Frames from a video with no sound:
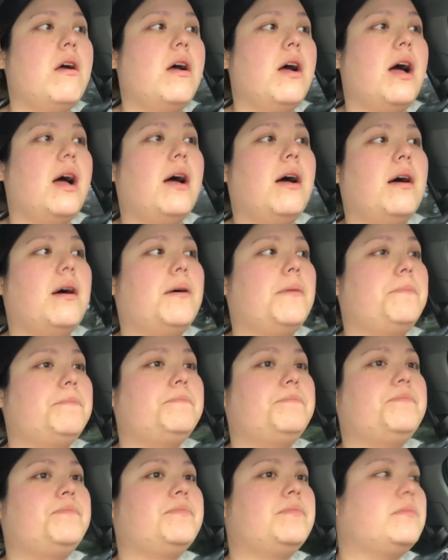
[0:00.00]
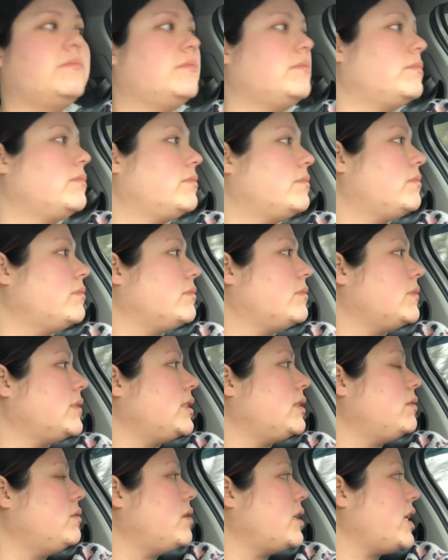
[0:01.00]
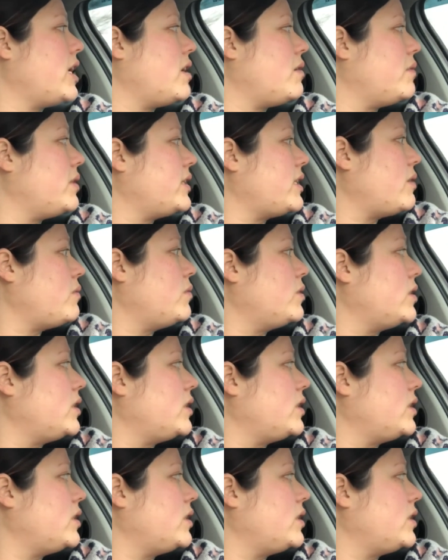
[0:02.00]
Oh, I kind of want that